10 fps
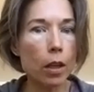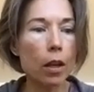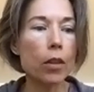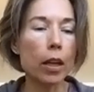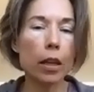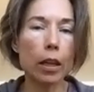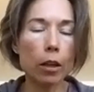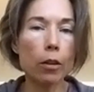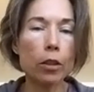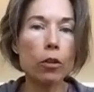that here
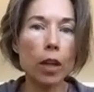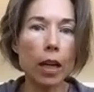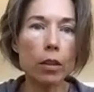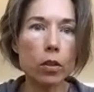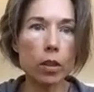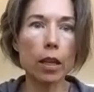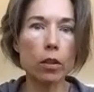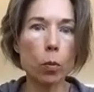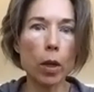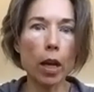in United
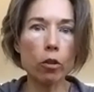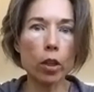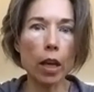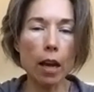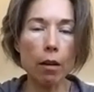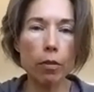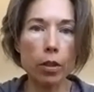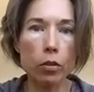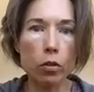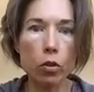States, we actually have
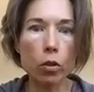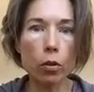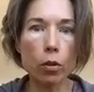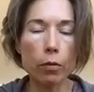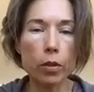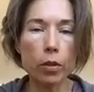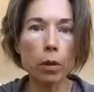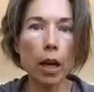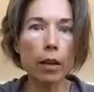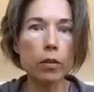this dearth of
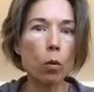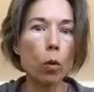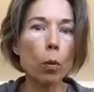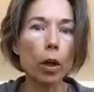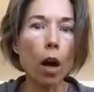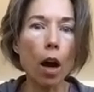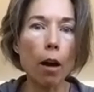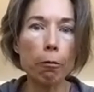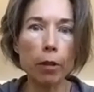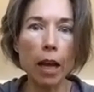supplies, that we were caught
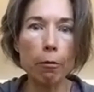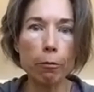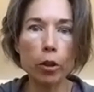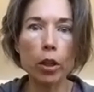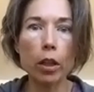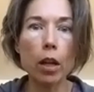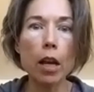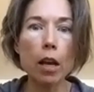flat-footed,